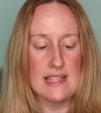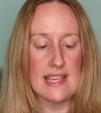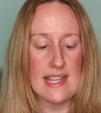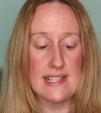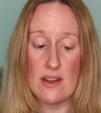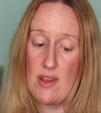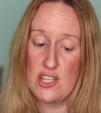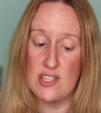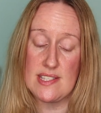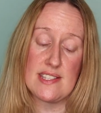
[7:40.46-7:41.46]
The
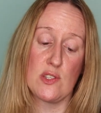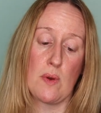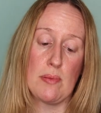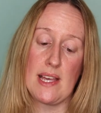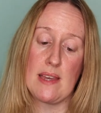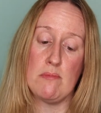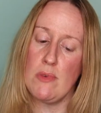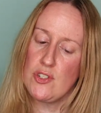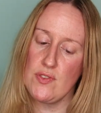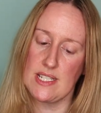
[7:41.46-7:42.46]
directions is to apply a
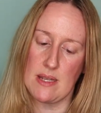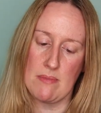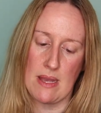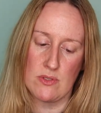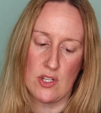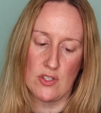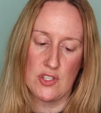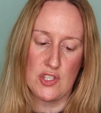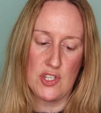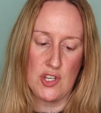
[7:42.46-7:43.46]
moderate amount
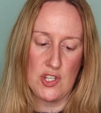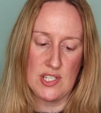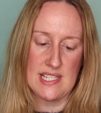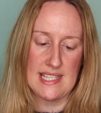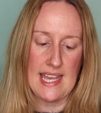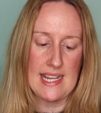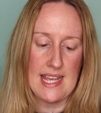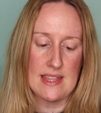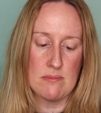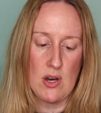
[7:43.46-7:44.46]
onto toned skin
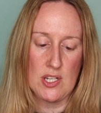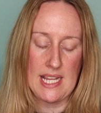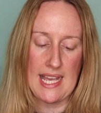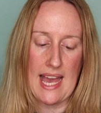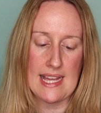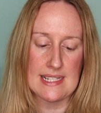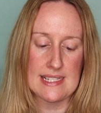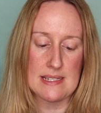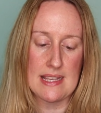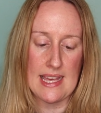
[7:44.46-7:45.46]
in the morning
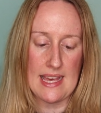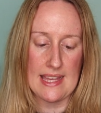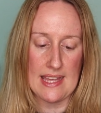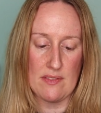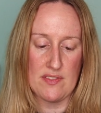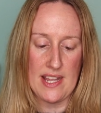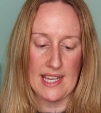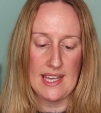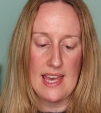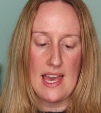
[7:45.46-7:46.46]
and
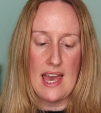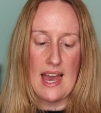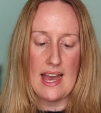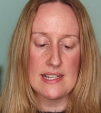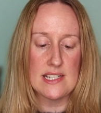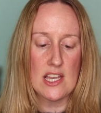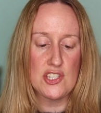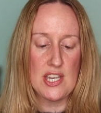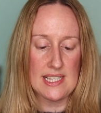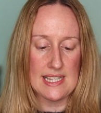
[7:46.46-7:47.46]
evening, and
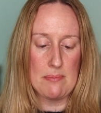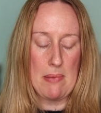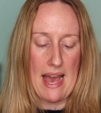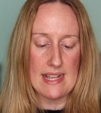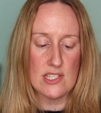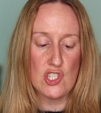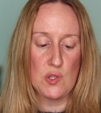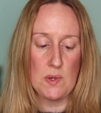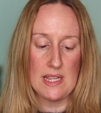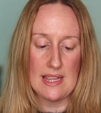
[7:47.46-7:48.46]
gently pat
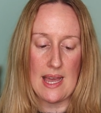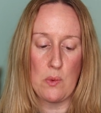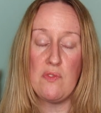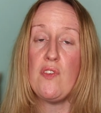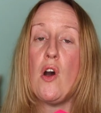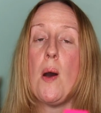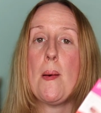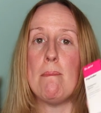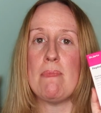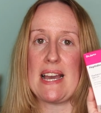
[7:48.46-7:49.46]
to allow for
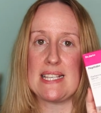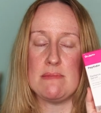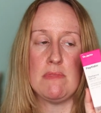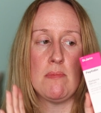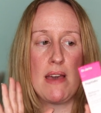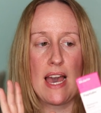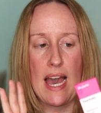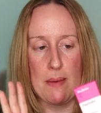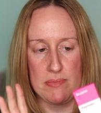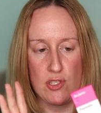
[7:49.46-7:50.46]
maximum
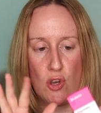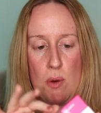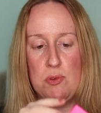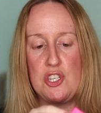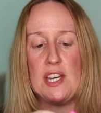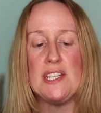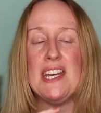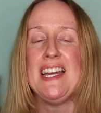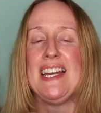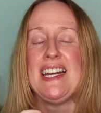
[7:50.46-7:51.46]
absorption.
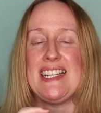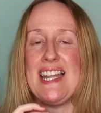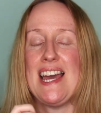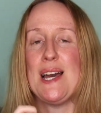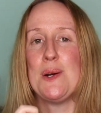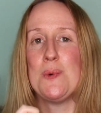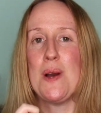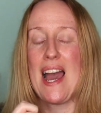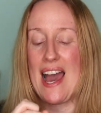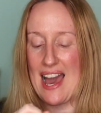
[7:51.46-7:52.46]

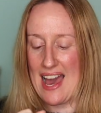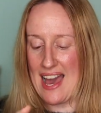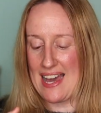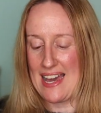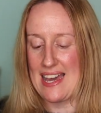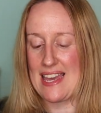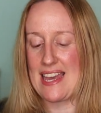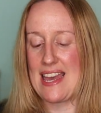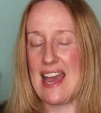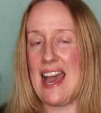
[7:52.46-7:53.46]
Now,
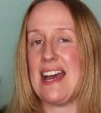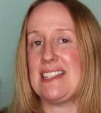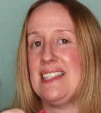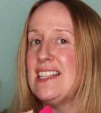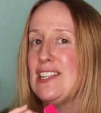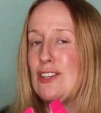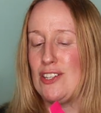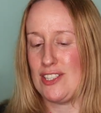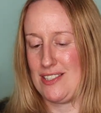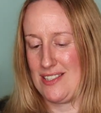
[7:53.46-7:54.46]
I had a little
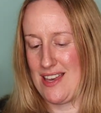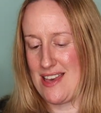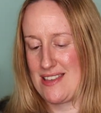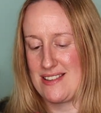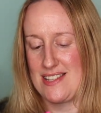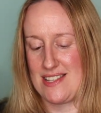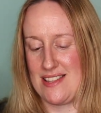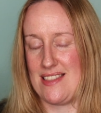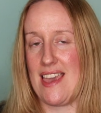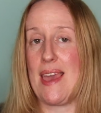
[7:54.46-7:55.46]
look
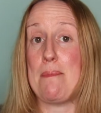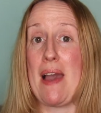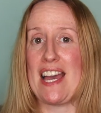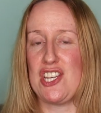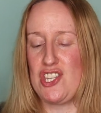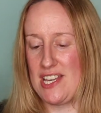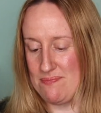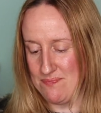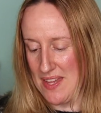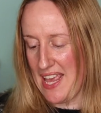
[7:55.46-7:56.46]
at the
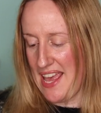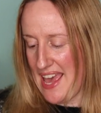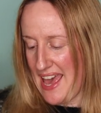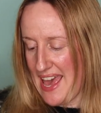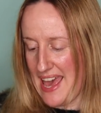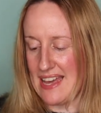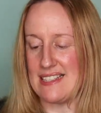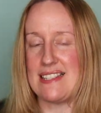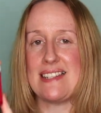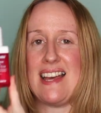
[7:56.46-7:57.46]
packaging,
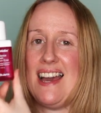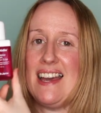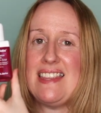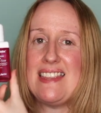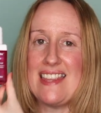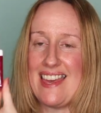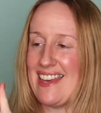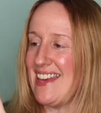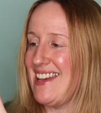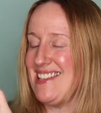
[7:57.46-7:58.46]
and I
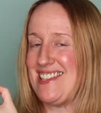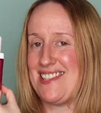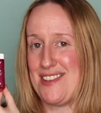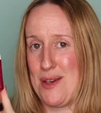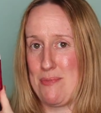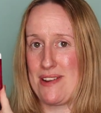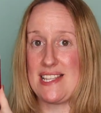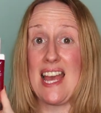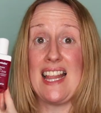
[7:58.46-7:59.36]
think it's so pretty.